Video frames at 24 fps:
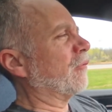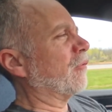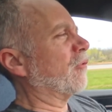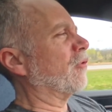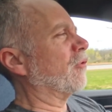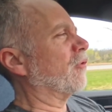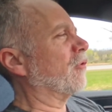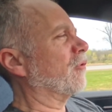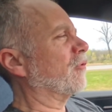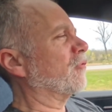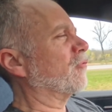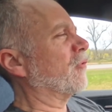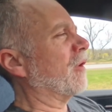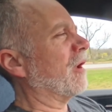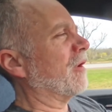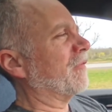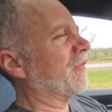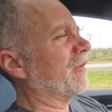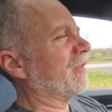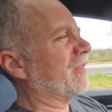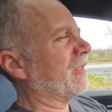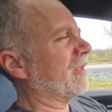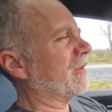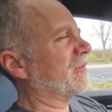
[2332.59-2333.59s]
for
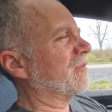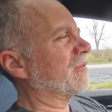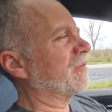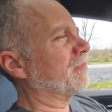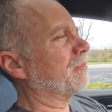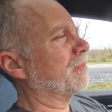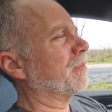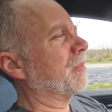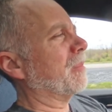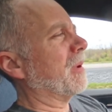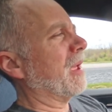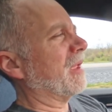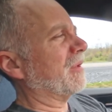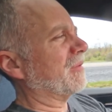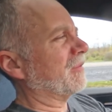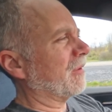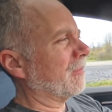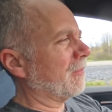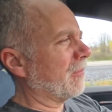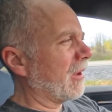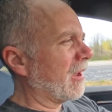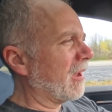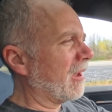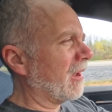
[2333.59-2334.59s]
traffic that's
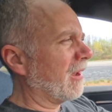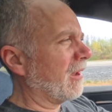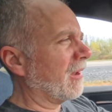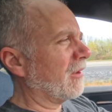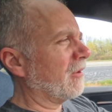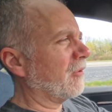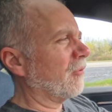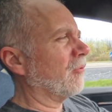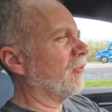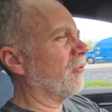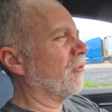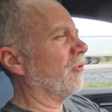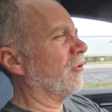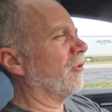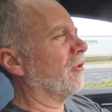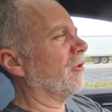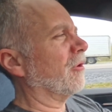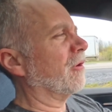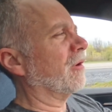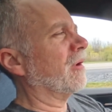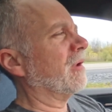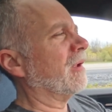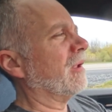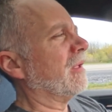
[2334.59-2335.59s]
passing by,
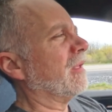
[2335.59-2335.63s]
or